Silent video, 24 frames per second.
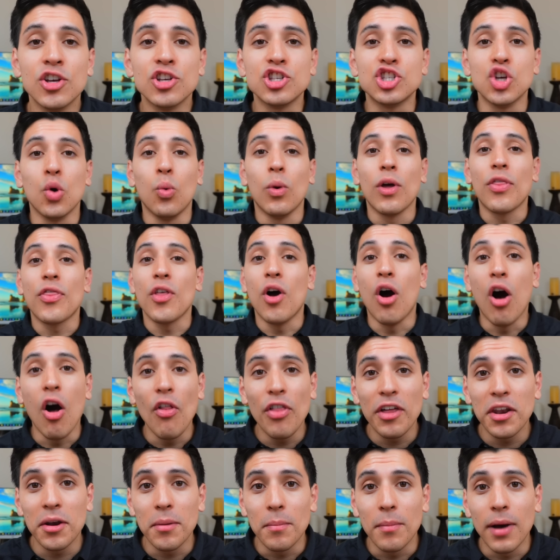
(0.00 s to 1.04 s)
So with all
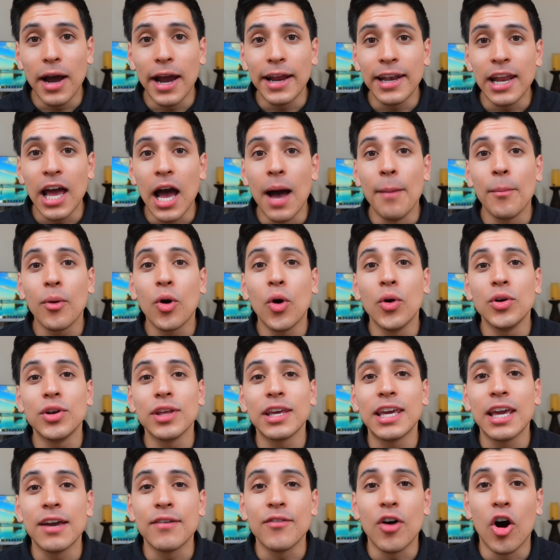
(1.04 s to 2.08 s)
that in mind, I'm going to
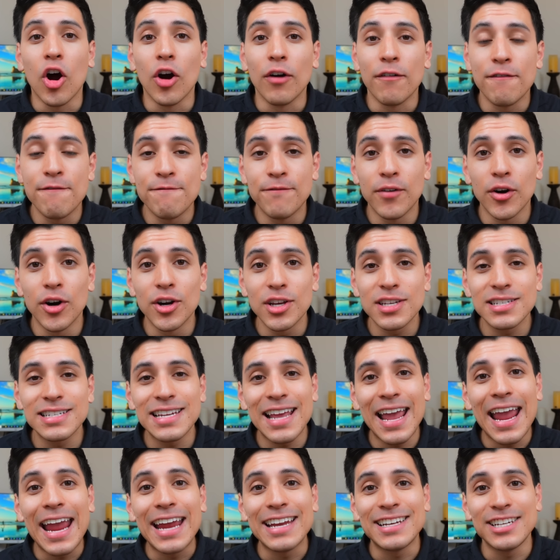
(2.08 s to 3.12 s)
give our first
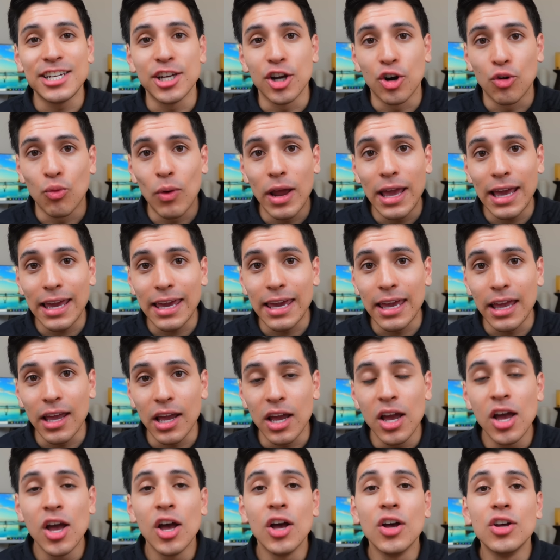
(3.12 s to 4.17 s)
A tier
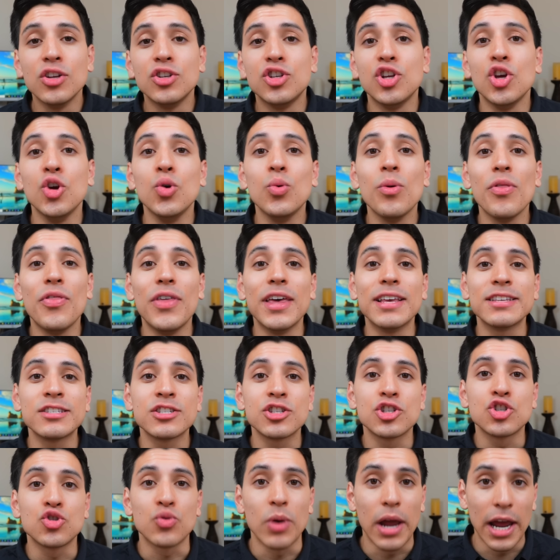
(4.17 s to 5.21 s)
ranking to this
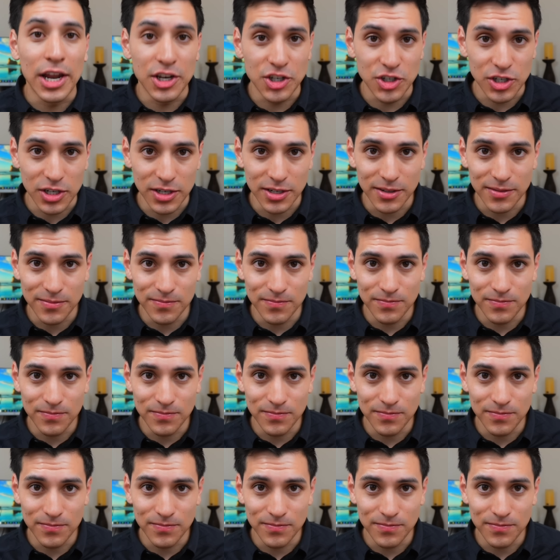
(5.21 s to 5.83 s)
strategy.